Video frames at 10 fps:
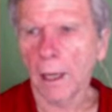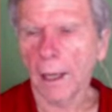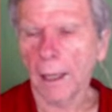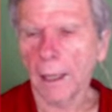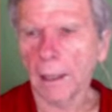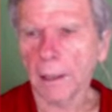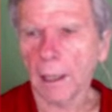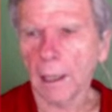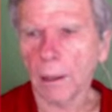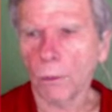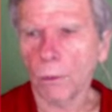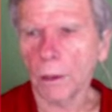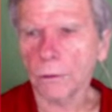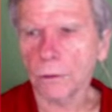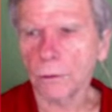and I
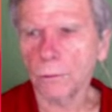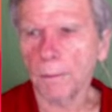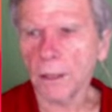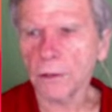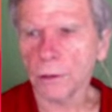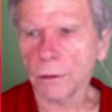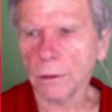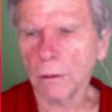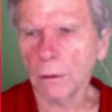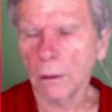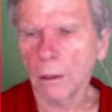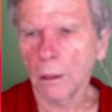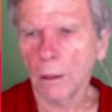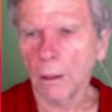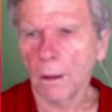want to mention
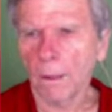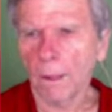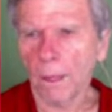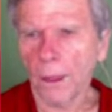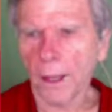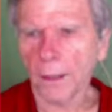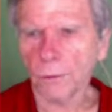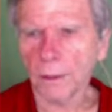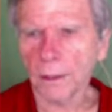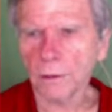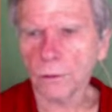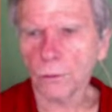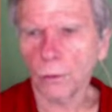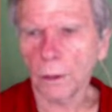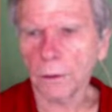that there is
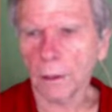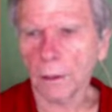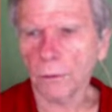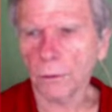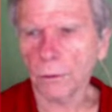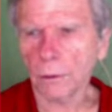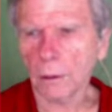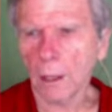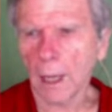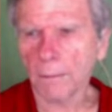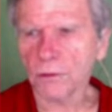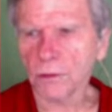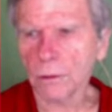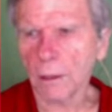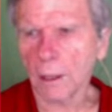one other
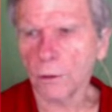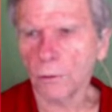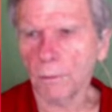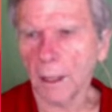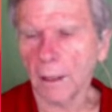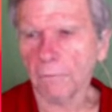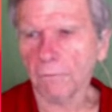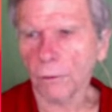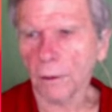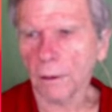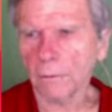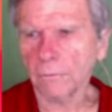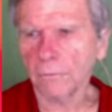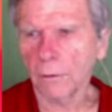option that you may have heard of,